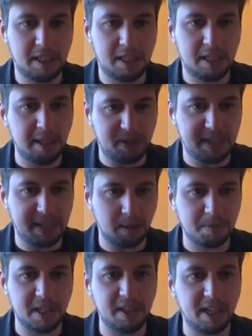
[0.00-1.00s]
It's still perceived
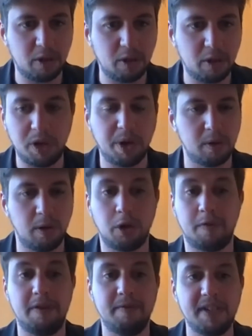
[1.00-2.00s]
as something that requires
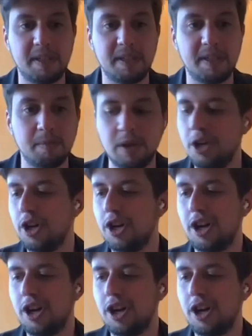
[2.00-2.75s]
a lot of investment.